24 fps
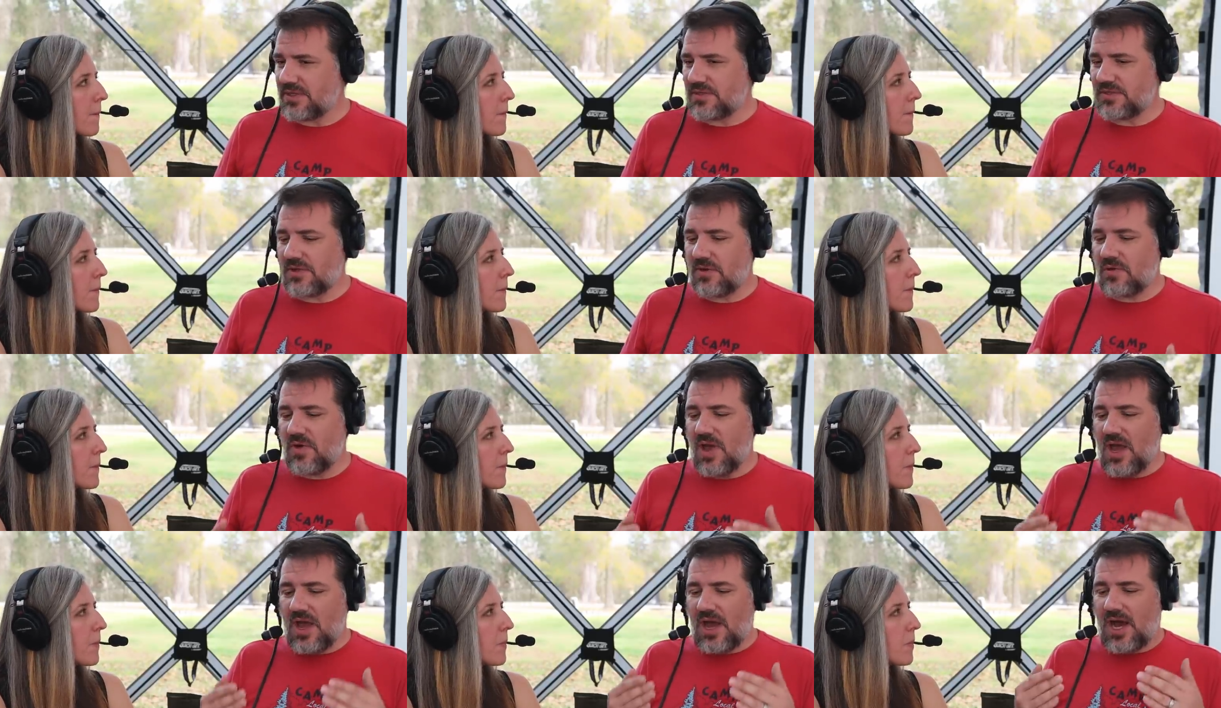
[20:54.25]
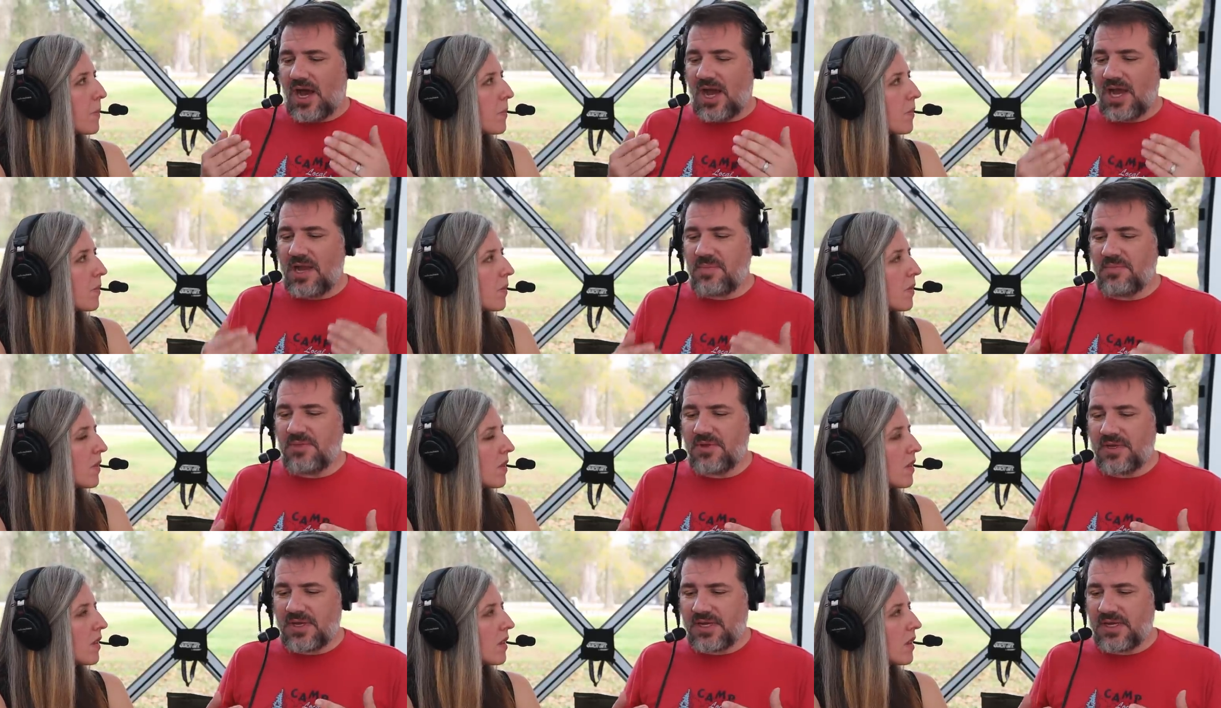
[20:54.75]
Speaker 1: So
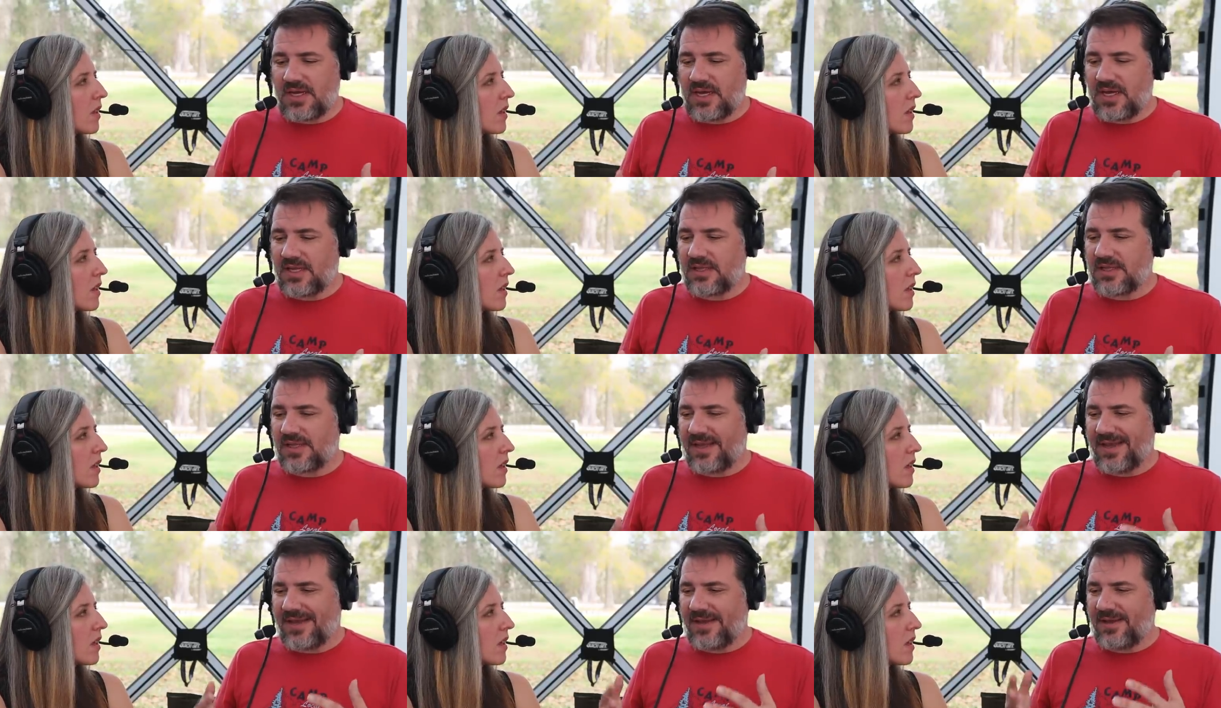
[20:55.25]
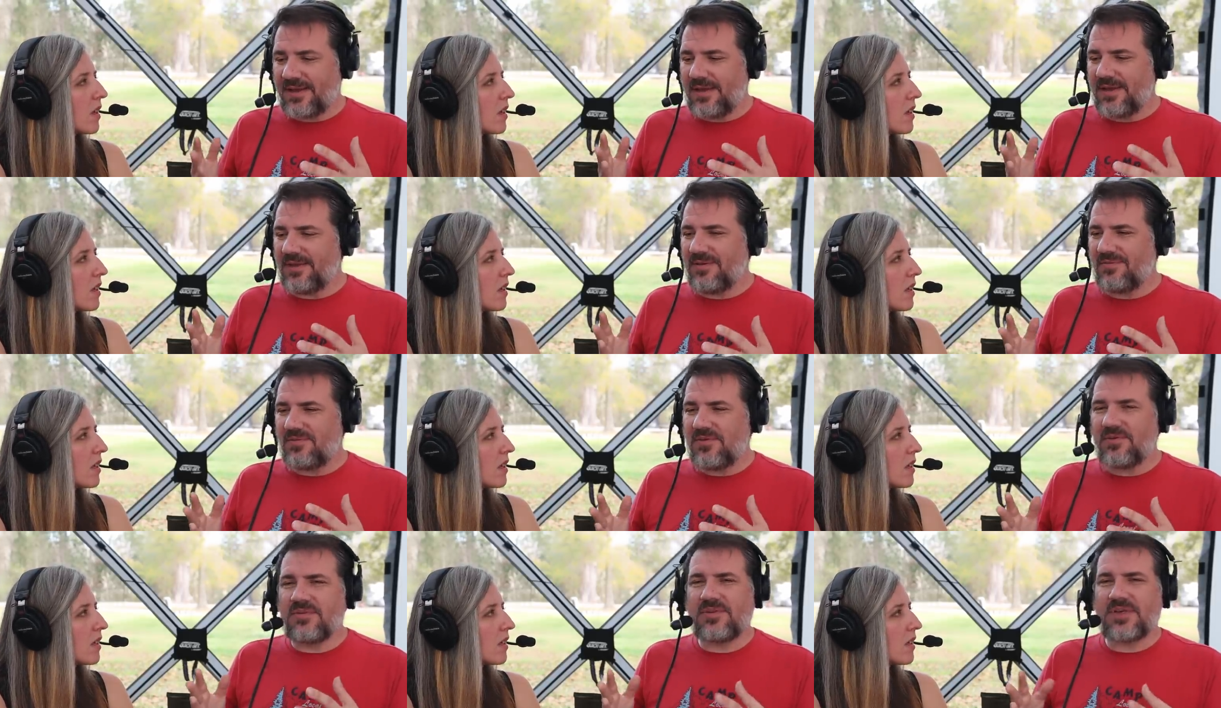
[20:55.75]
I'm looking at like
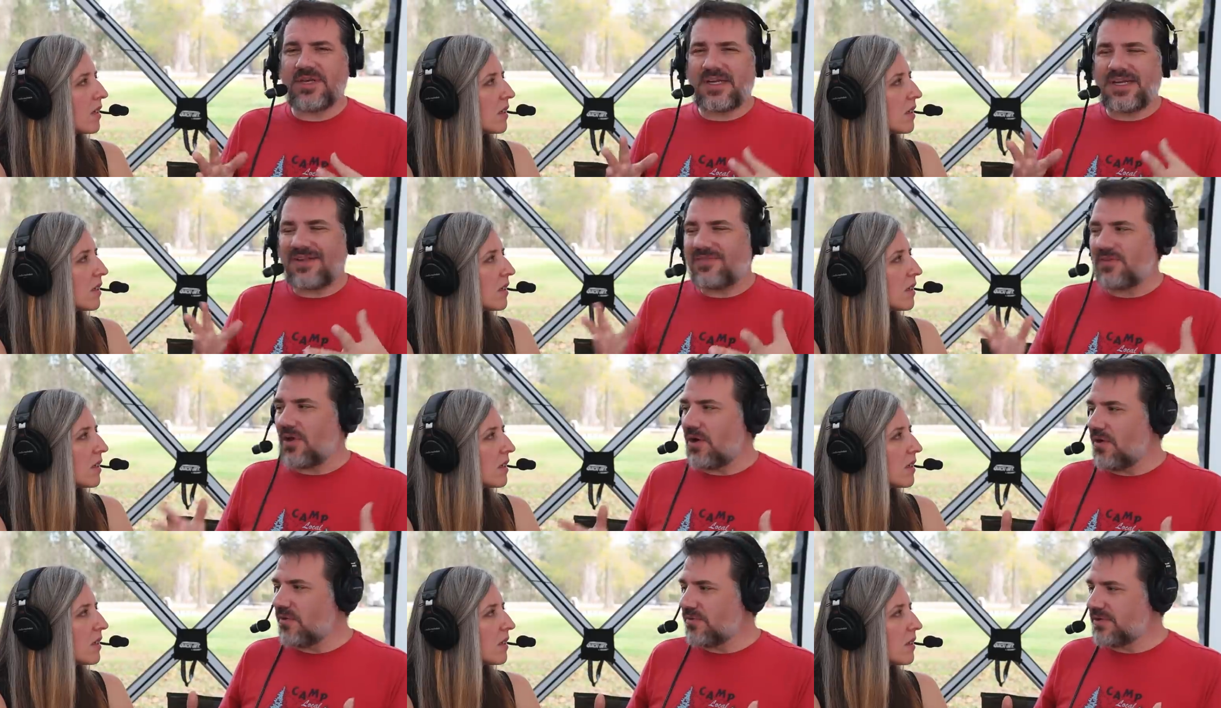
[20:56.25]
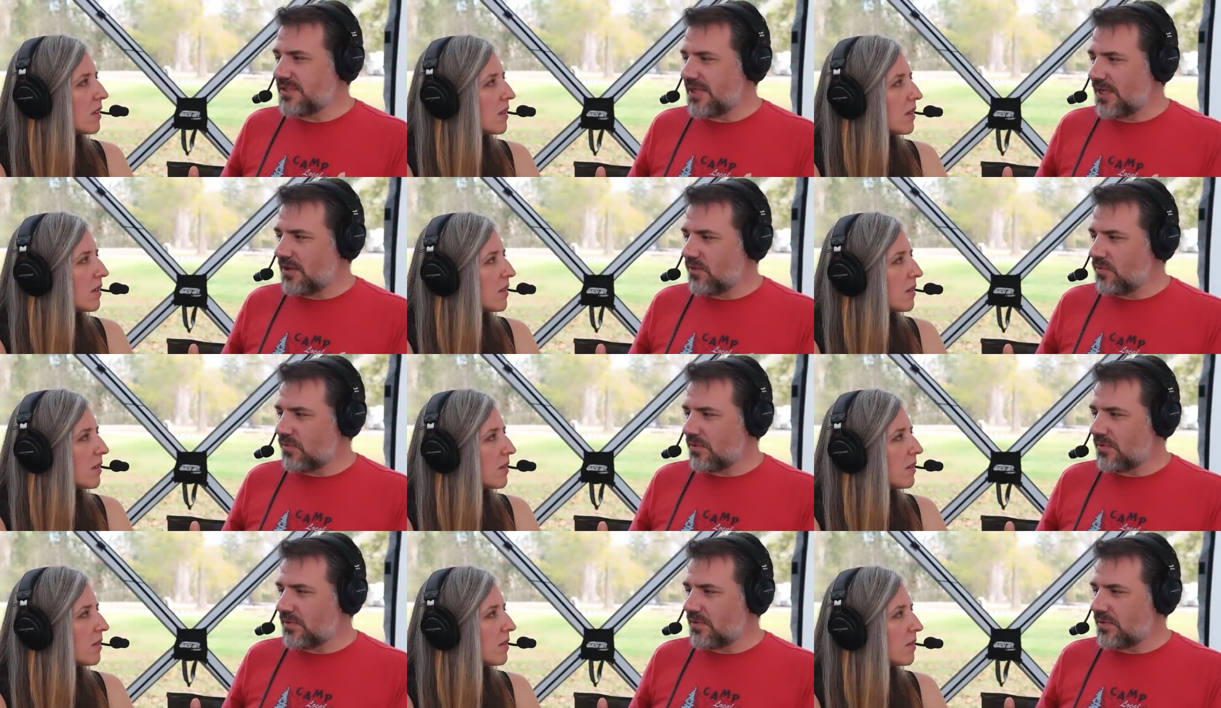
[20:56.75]
if you're looking at the
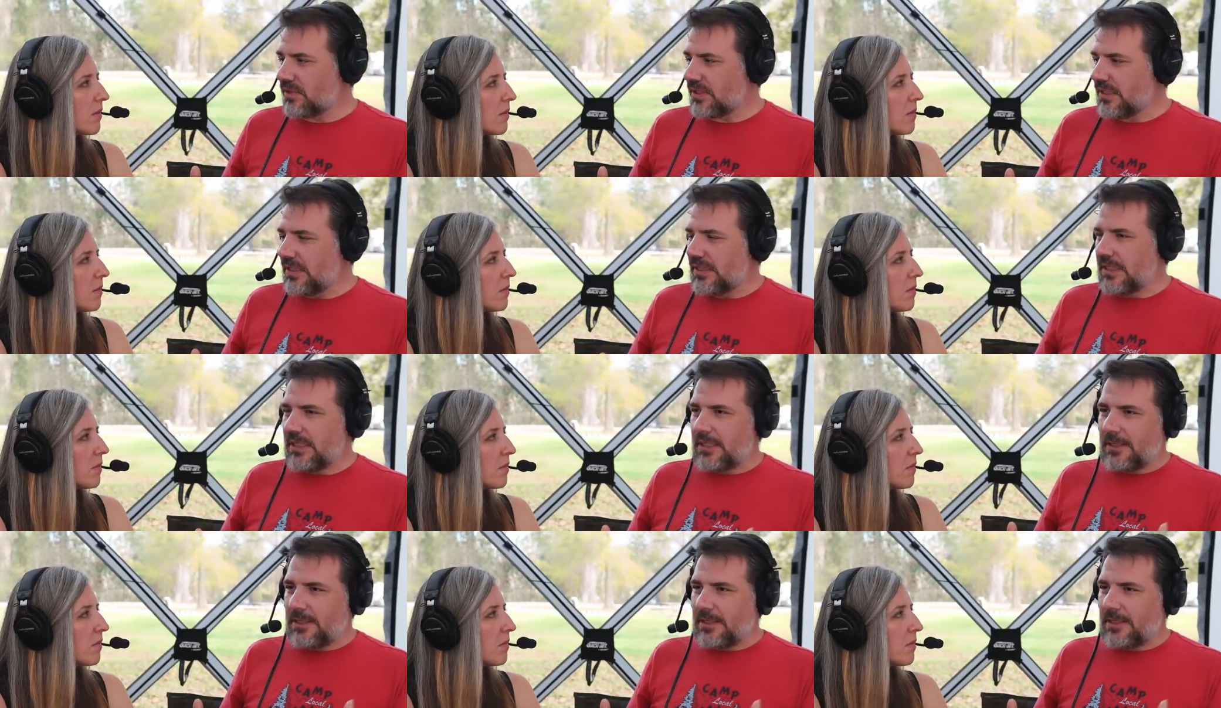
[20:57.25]
hotel world,